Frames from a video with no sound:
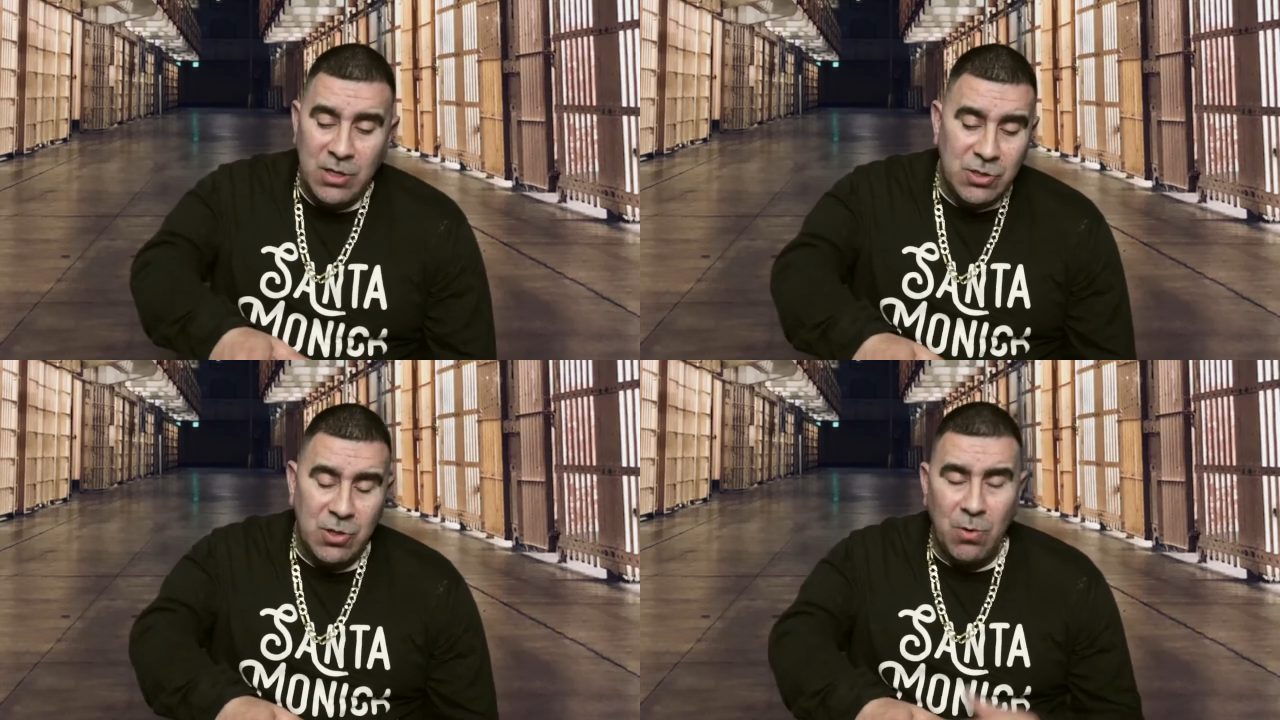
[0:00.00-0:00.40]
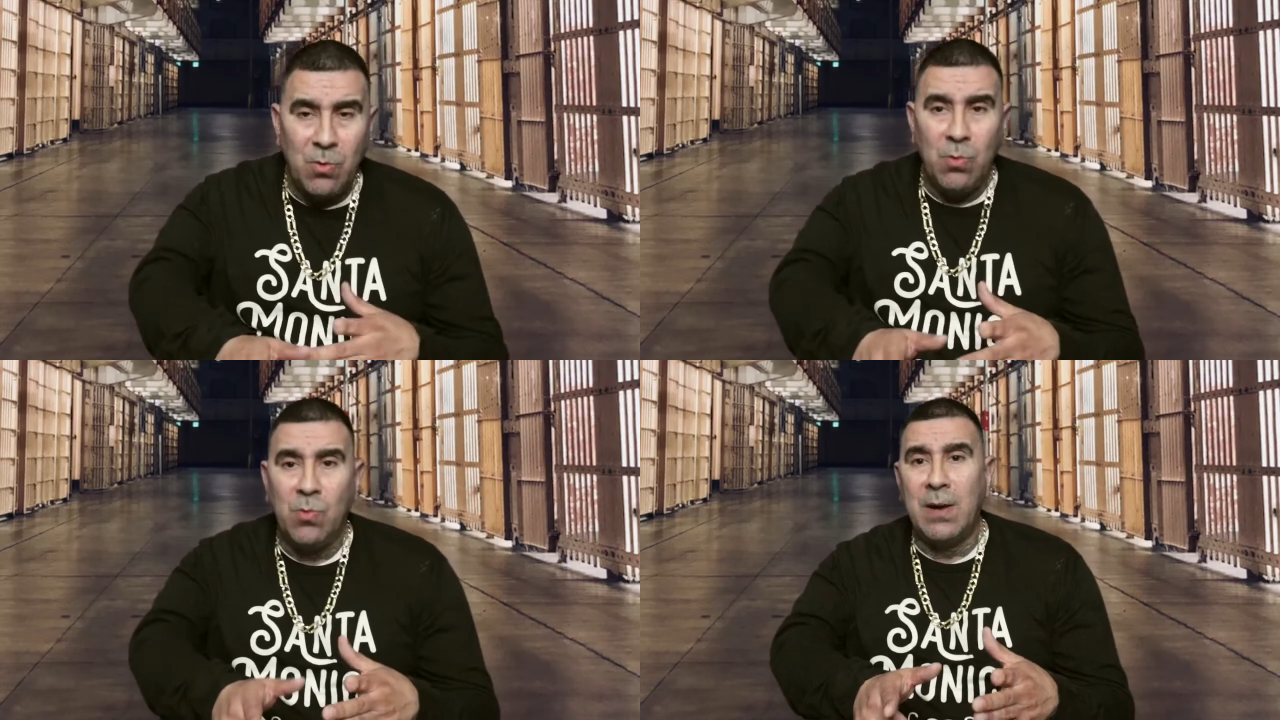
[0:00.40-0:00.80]

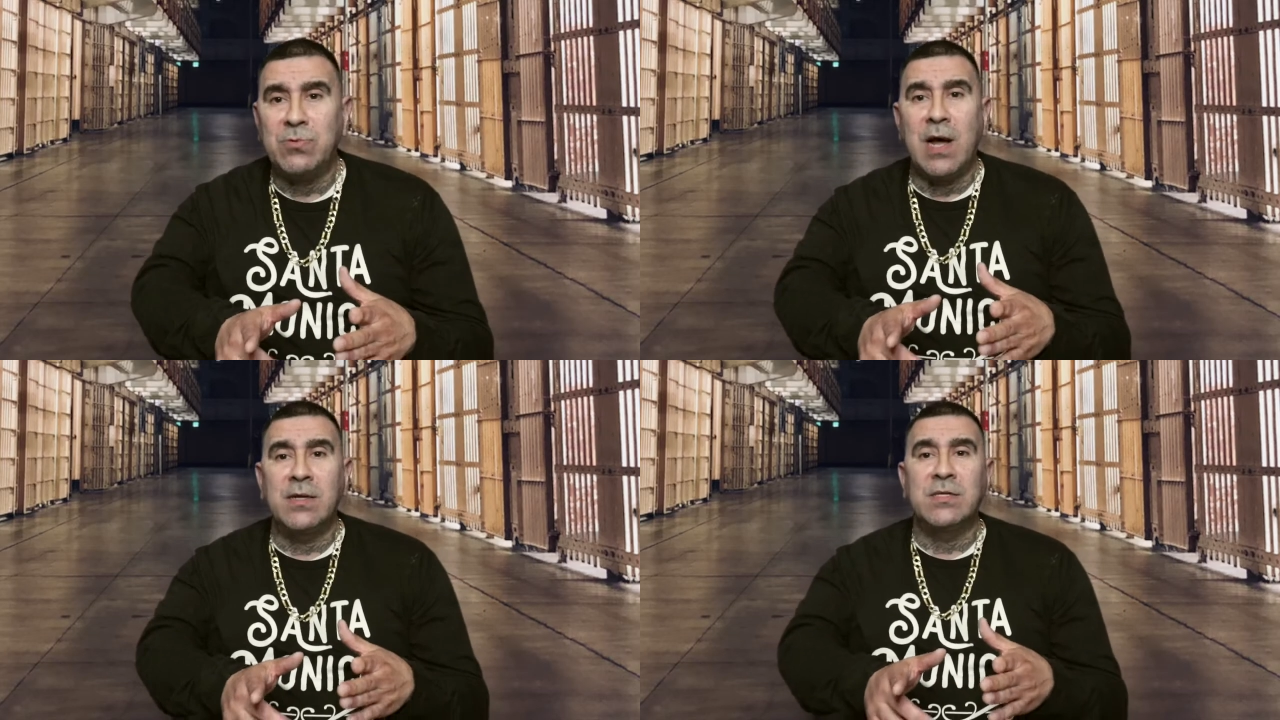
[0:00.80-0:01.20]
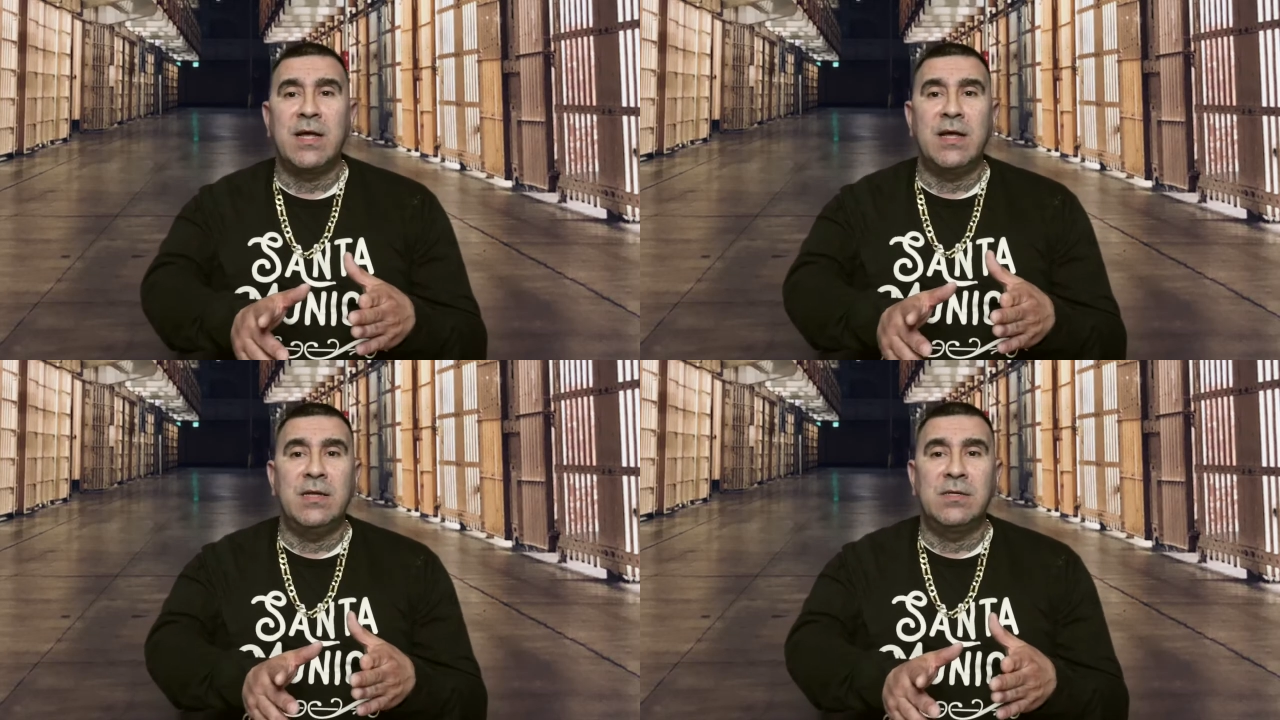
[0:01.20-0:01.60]
So what I'm trying to
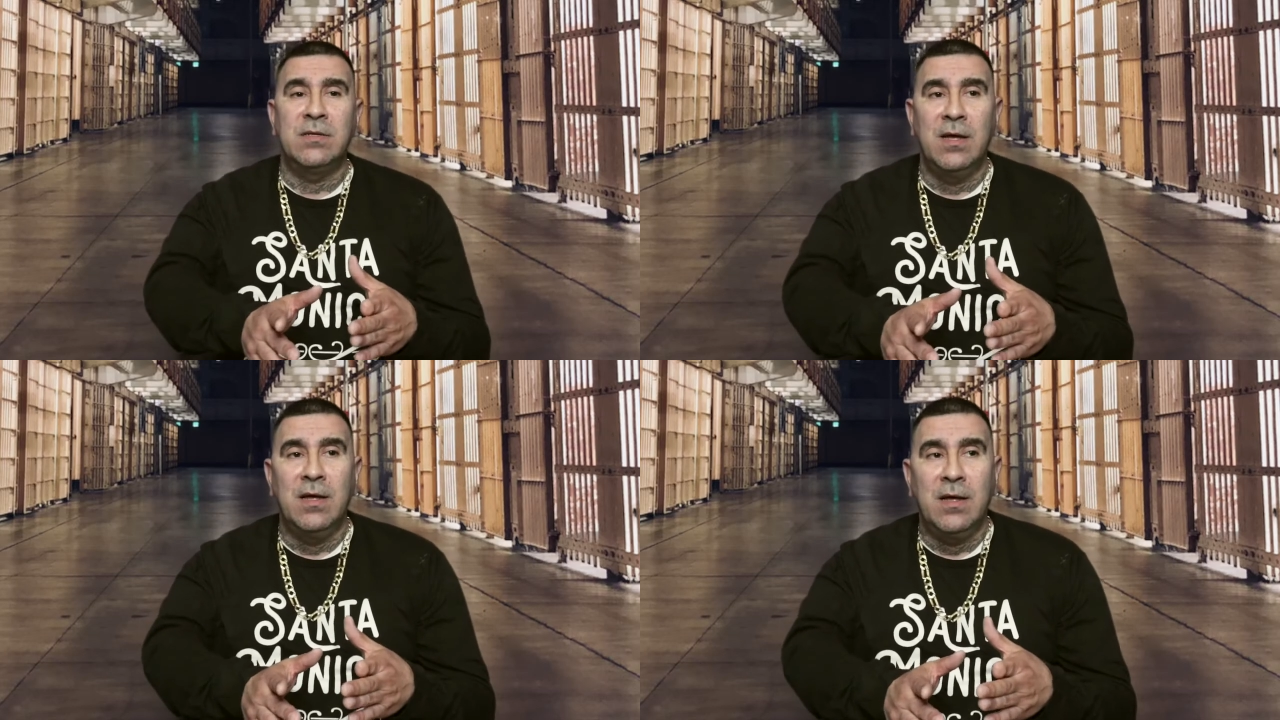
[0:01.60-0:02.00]
say is,